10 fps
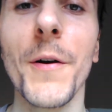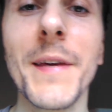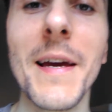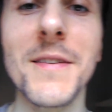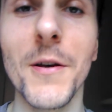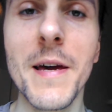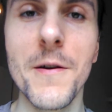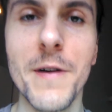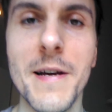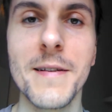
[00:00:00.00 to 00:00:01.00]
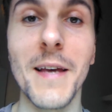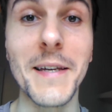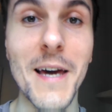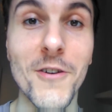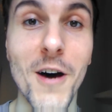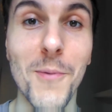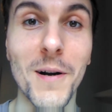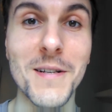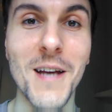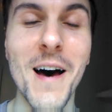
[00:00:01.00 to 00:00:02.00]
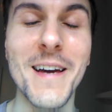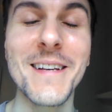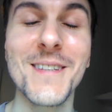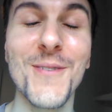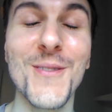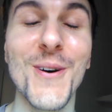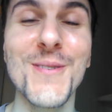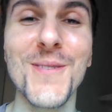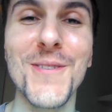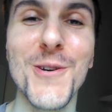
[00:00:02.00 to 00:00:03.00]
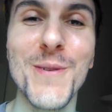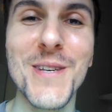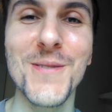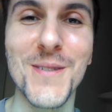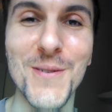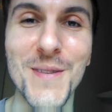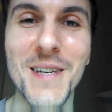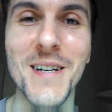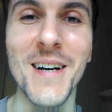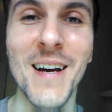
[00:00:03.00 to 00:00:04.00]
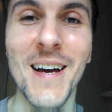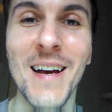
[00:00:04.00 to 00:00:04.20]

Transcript: Okay, so here it is. Again, I apologize for those of you who are used to the